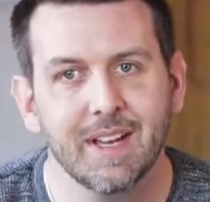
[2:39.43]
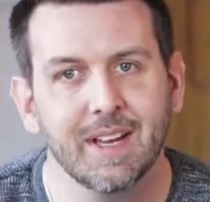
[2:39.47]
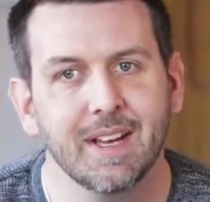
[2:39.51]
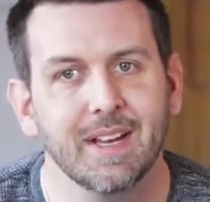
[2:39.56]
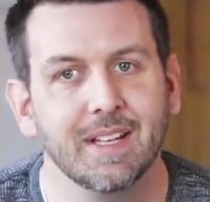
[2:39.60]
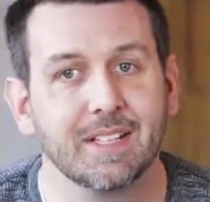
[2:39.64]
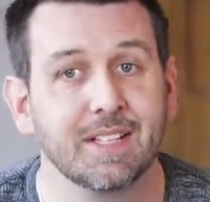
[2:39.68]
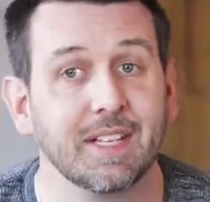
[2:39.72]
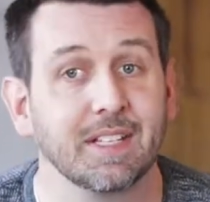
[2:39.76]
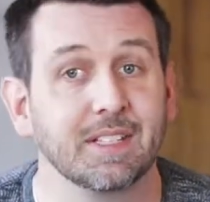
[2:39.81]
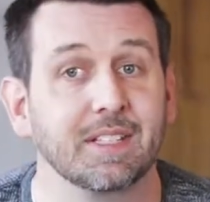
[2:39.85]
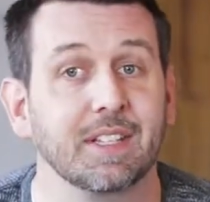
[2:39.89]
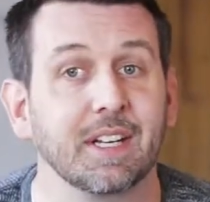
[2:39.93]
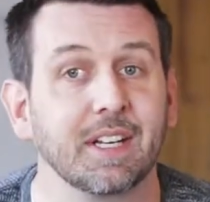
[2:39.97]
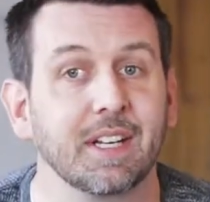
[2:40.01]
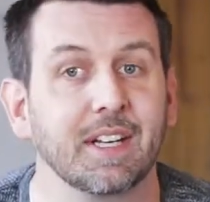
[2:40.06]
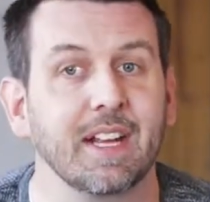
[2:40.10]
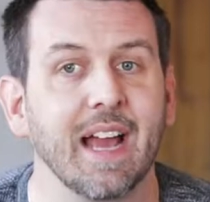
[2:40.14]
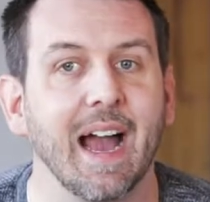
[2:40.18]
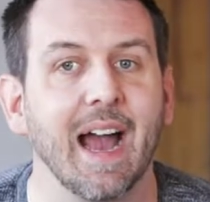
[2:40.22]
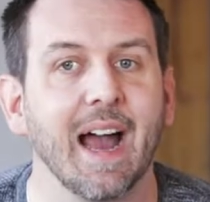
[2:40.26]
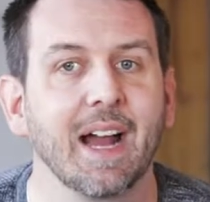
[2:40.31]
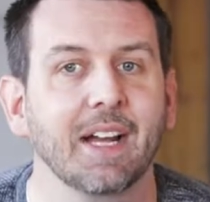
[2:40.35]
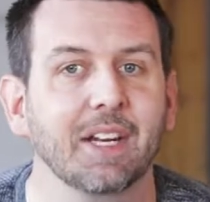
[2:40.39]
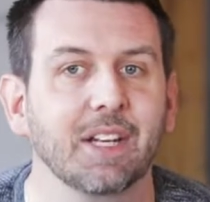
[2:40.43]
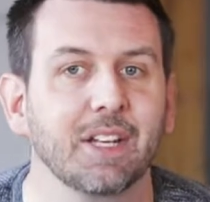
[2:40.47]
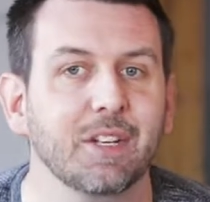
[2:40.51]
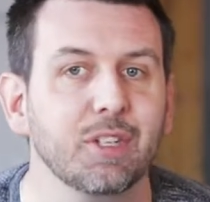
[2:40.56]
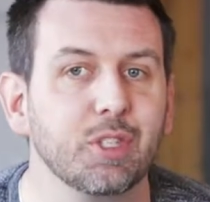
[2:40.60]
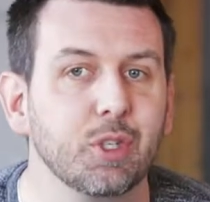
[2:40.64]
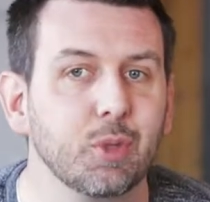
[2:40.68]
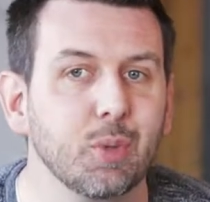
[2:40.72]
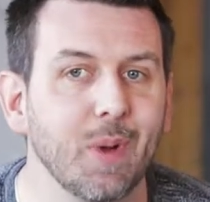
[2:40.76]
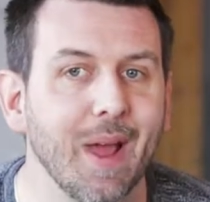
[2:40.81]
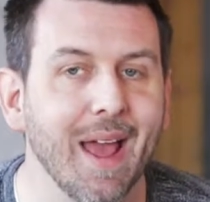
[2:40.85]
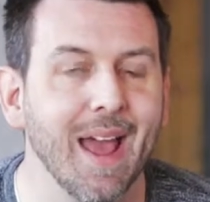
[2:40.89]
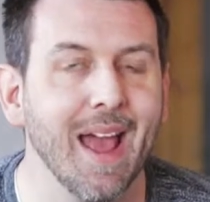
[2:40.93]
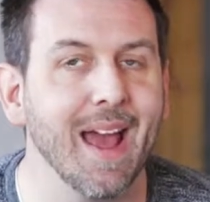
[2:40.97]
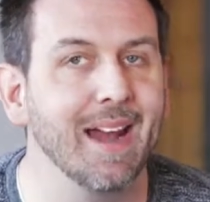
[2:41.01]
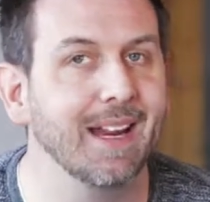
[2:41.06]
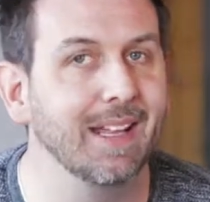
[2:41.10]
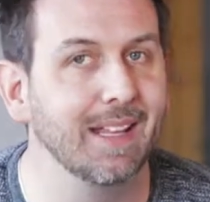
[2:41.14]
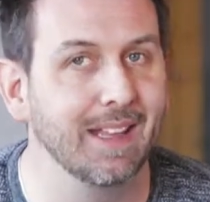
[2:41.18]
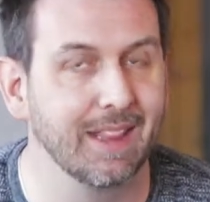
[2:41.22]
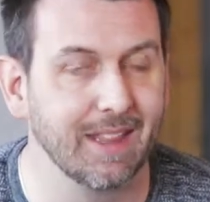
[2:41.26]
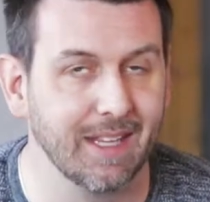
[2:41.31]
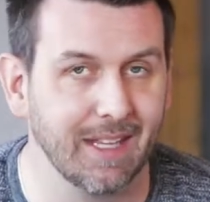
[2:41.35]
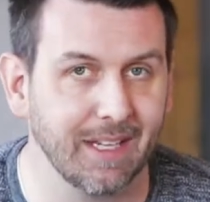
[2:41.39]
it says that God can do
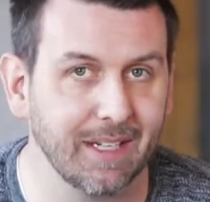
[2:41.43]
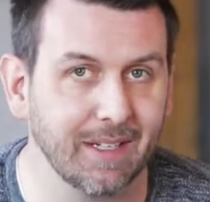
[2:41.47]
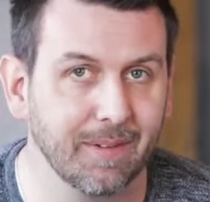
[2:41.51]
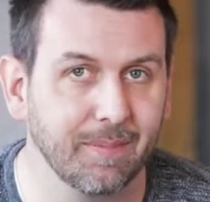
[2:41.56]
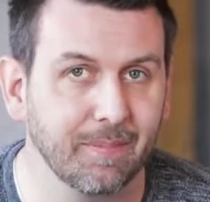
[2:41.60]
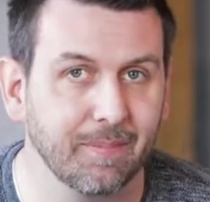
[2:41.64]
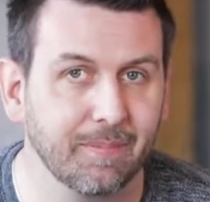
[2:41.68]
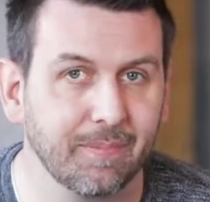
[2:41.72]
anything,